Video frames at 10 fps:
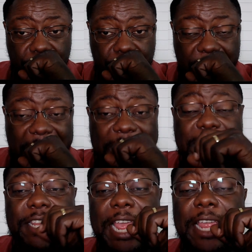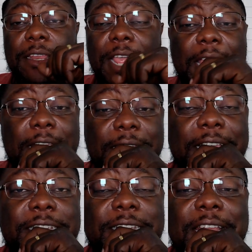And
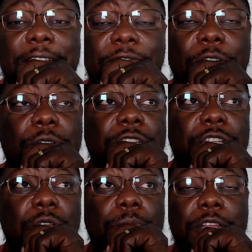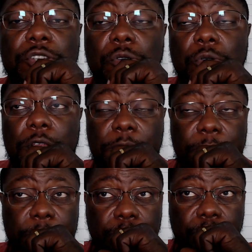let's not focus so much
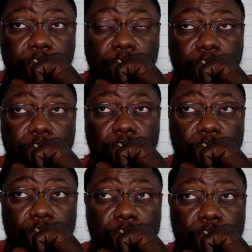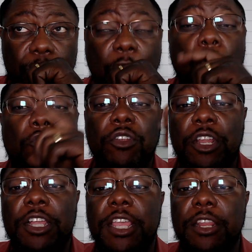on
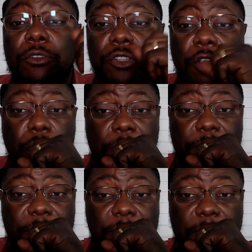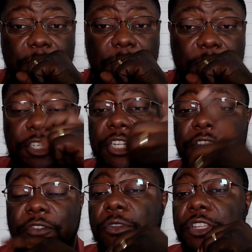overlooking those agreements to just
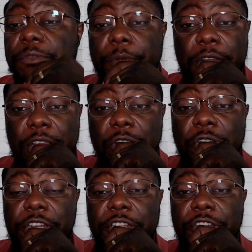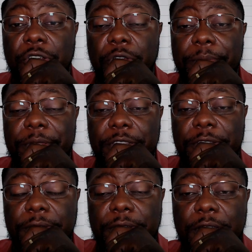focus merely on disagreements.
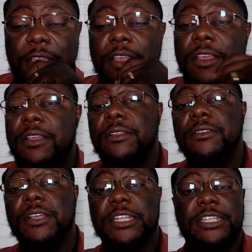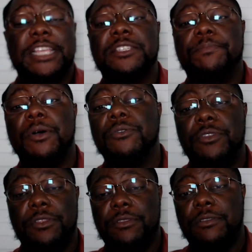Assess
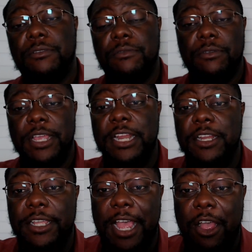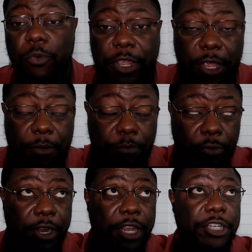both and look how we can
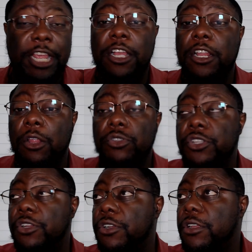bridge a closer